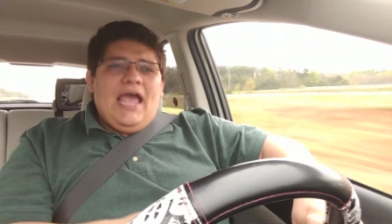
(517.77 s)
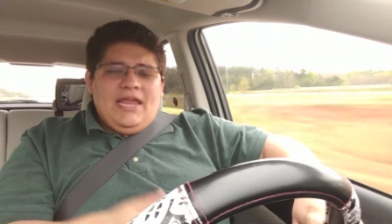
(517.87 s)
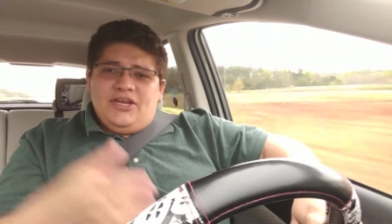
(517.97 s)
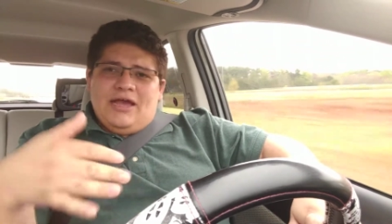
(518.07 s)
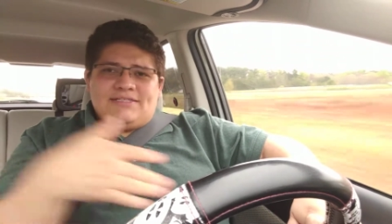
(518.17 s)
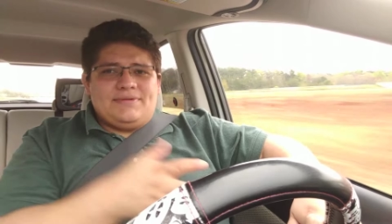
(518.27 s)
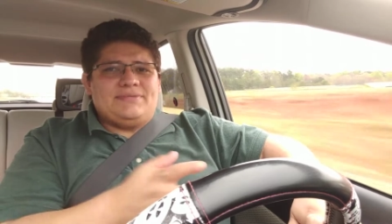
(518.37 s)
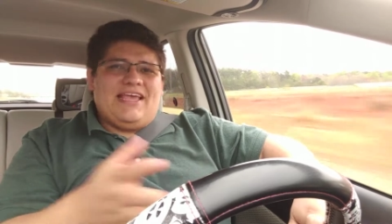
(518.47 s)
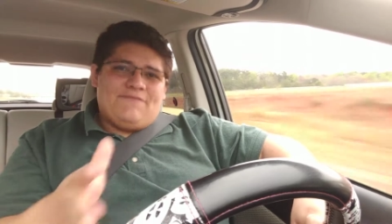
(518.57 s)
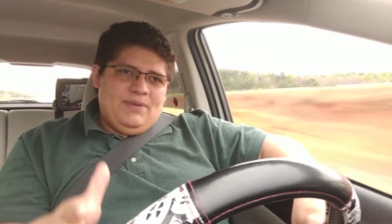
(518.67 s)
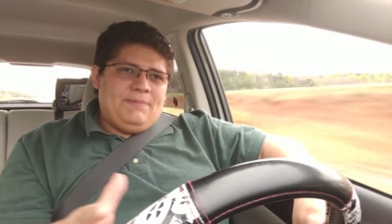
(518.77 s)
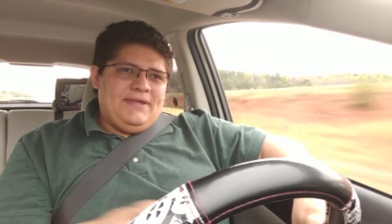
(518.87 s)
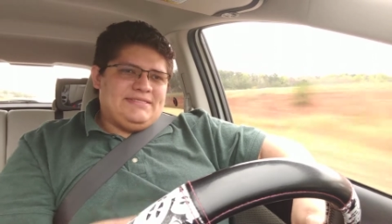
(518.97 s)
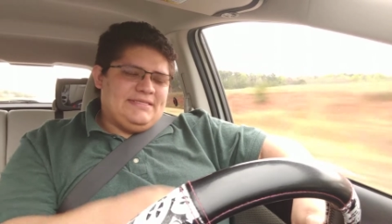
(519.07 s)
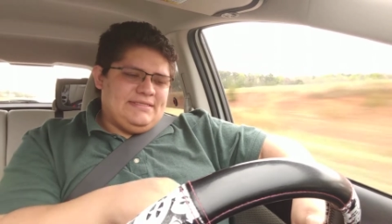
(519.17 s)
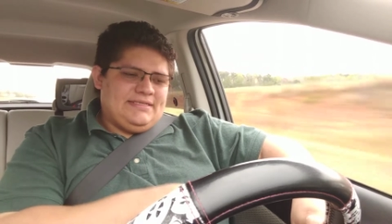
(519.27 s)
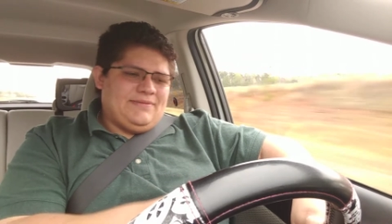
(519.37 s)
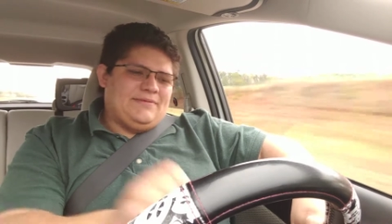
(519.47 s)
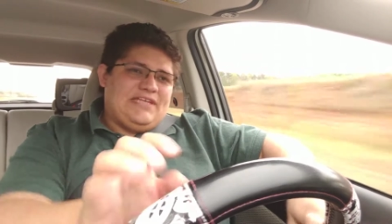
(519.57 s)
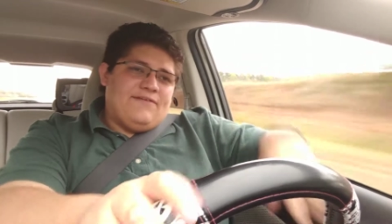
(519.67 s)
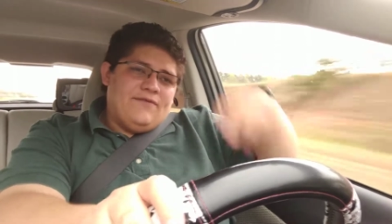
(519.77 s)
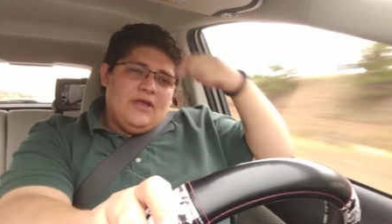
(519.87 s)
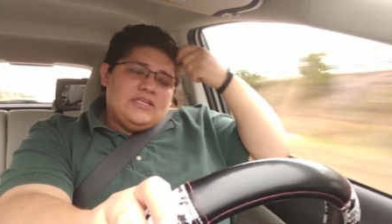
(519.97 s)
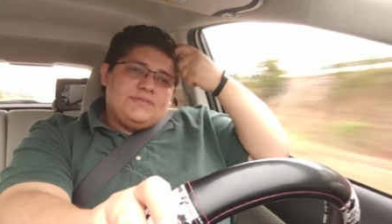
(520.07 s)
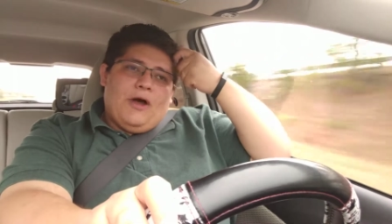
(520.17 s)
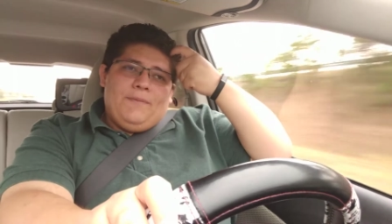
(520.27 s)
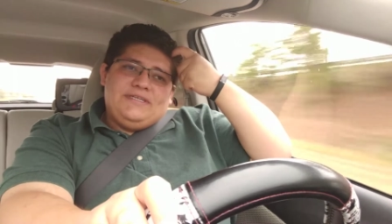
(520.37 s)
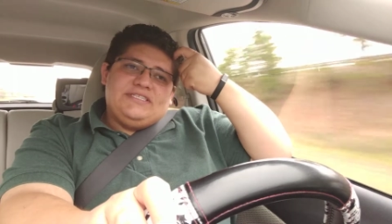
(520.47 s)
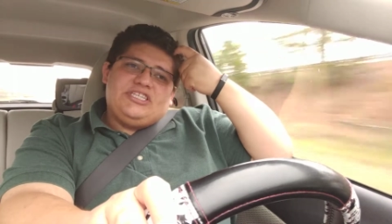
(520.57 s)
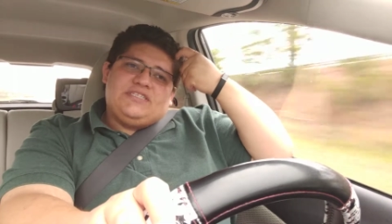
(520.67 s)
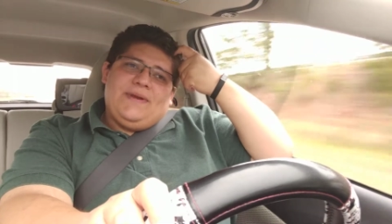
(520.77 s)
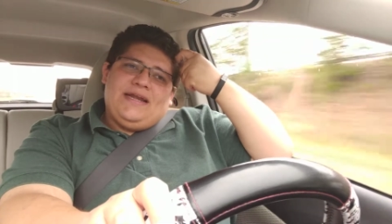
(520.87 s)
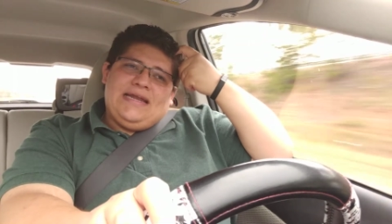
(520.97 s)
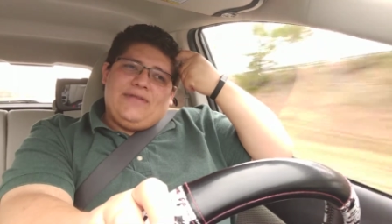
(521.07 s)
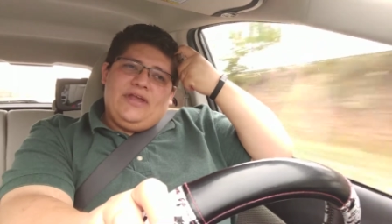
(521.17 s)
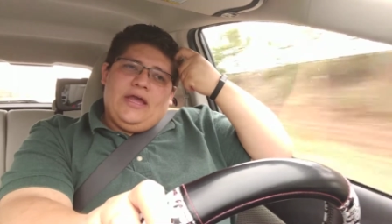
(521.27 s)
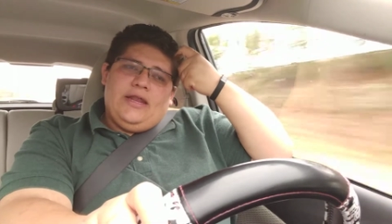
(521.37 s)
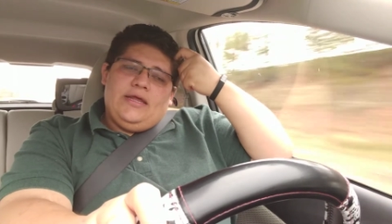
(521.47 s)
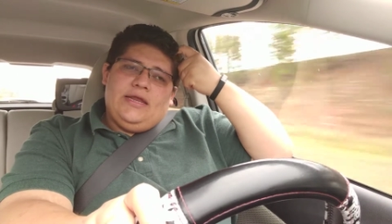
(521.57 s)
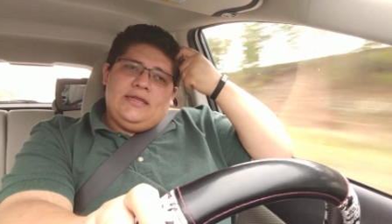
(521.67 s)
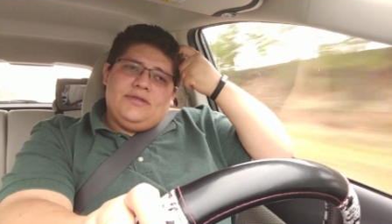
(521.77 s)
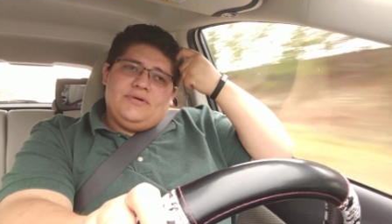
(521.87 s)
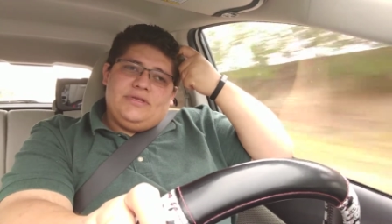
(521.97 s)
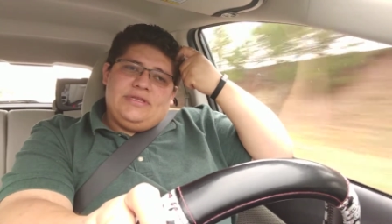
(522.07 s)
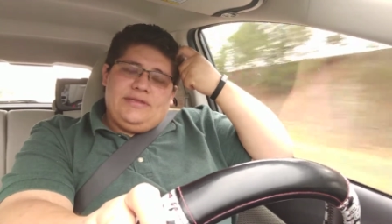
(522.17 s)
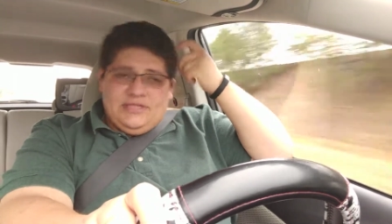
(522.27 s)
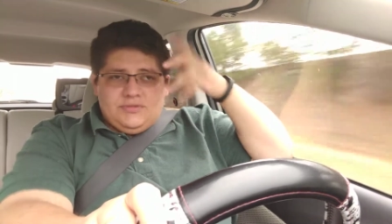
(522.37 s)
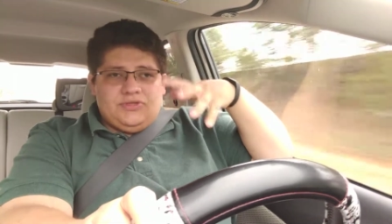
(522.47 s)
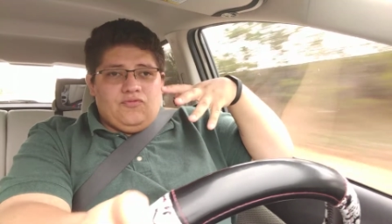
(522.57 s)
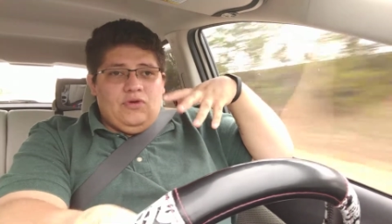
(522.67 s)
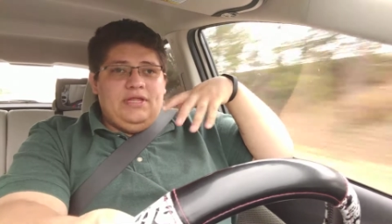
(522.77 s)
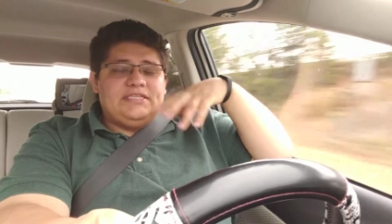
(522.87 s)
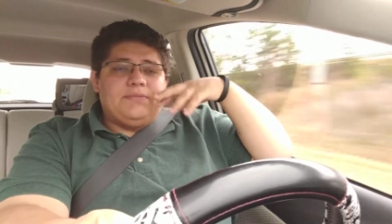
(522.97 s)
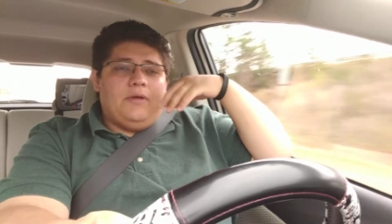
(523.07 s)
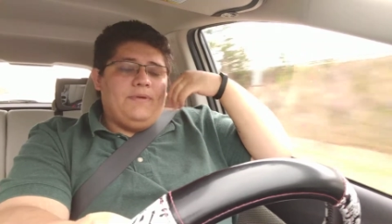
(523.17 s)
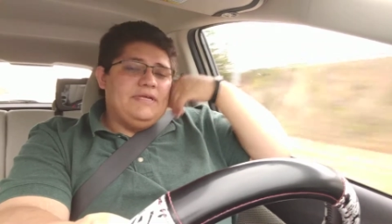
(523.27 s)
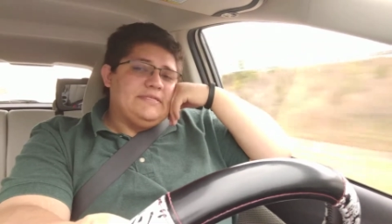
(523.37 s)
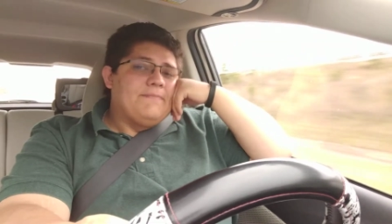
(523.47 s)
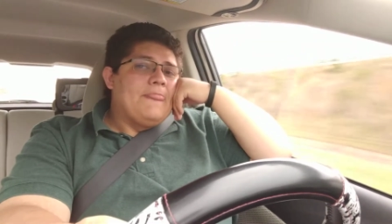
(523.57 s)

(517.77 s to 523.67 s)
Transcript: and you know how sometimes they have big pieces and sometimes they have small pieces, just depending on how they cut it, and this was a really small piece.